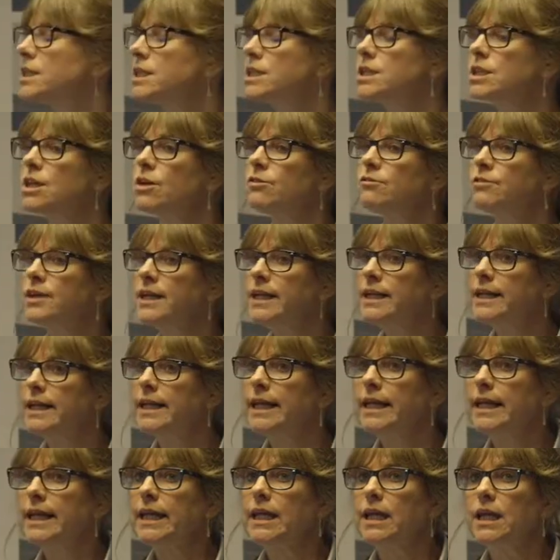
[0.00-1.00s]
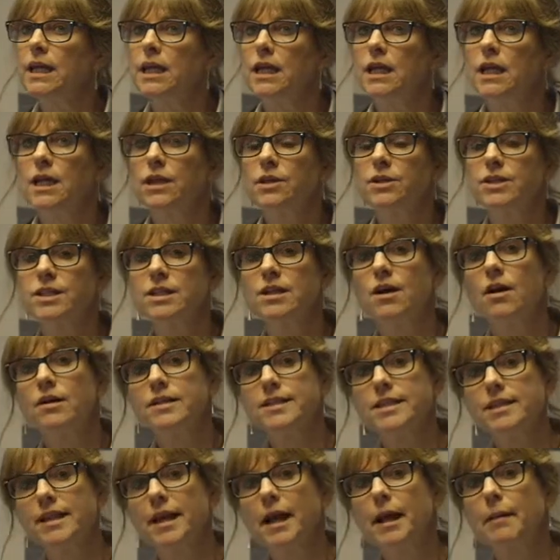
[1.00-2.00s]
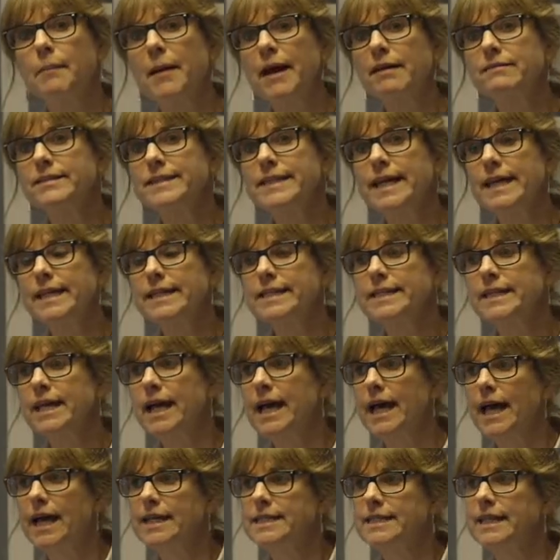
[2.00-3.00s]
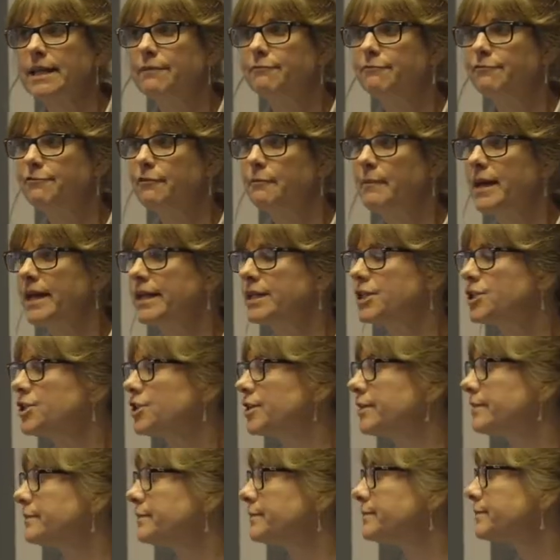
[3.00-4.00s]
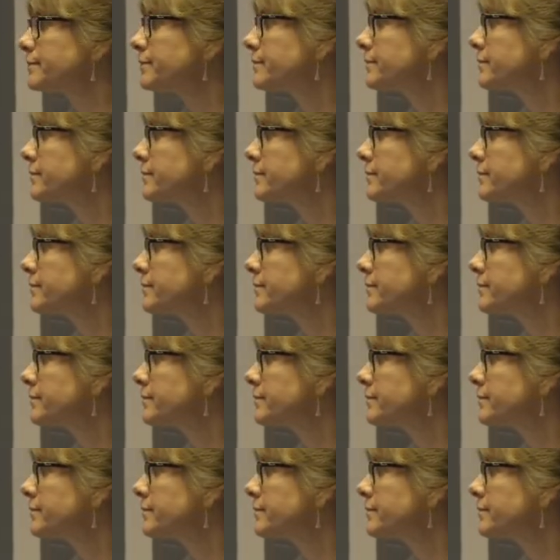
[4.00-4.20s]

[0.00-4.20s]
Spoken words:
So really, you start to think about data as information.